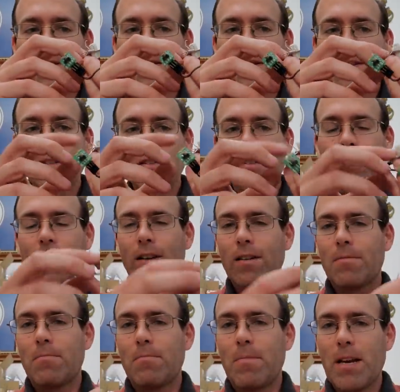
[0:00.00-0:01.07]
This
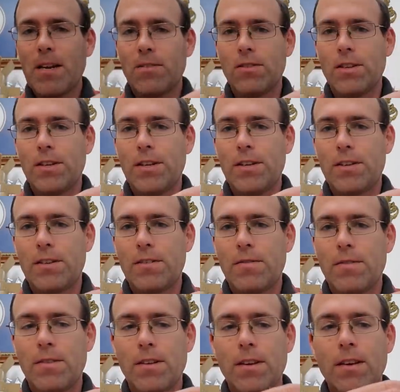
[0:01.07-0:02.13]
bale here
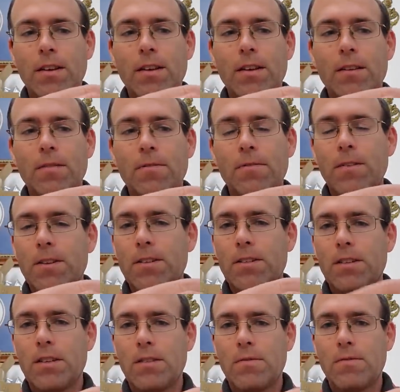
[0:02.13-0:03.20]

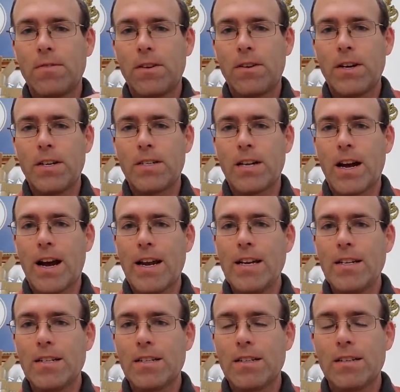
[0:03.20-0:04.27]
fits very
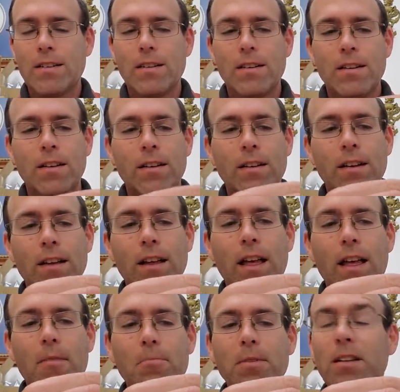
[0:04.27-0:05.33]
tight.
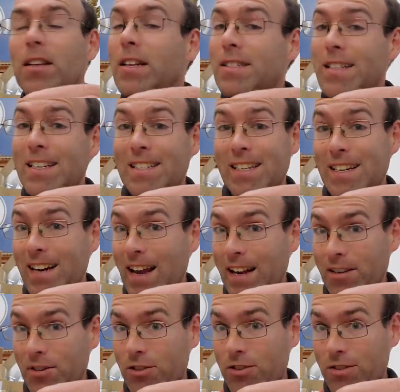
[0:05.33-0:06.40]
Plus it's an
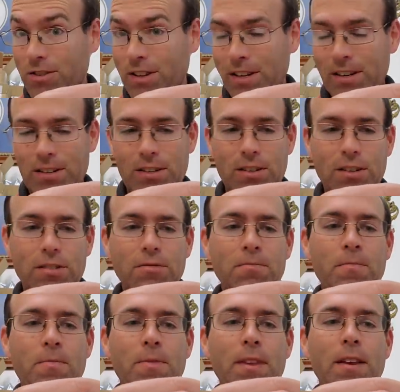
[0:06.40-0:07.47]
extra thing to
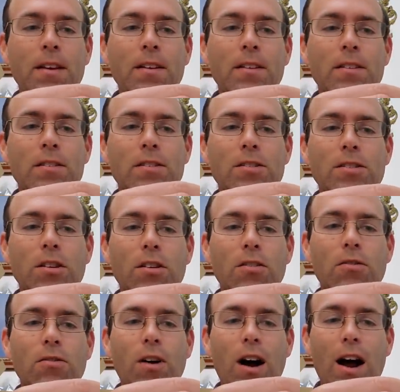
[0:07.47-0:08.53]
do.
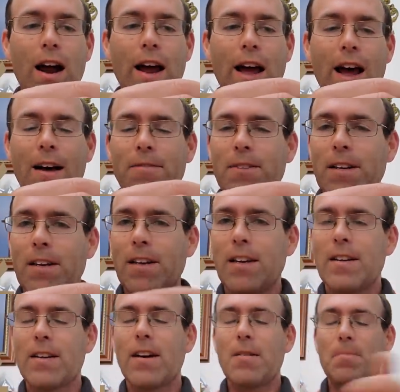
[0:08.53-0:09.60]
So I have to
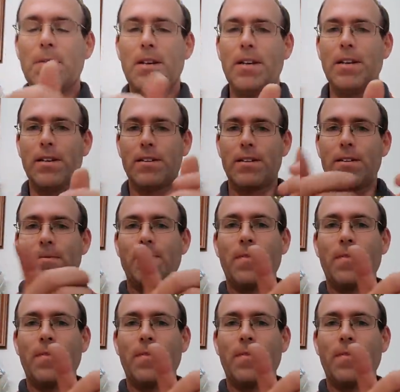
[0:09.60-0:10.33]
get up here